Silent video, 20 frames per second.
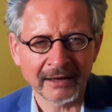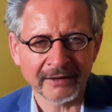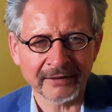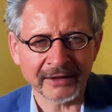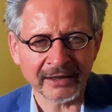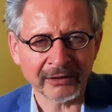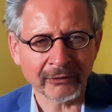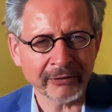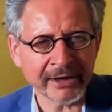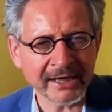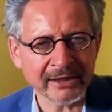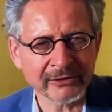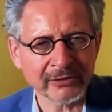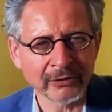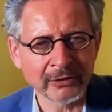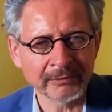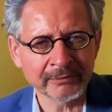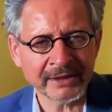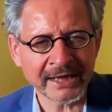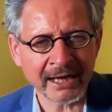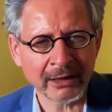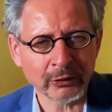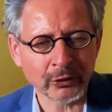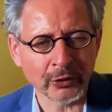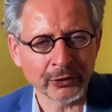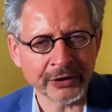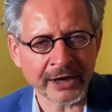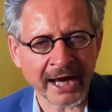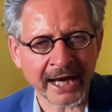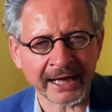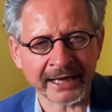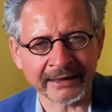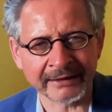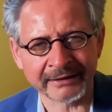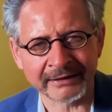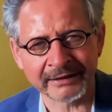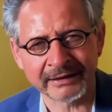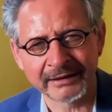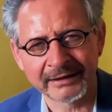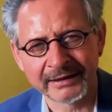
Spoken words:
The Greek term diakonein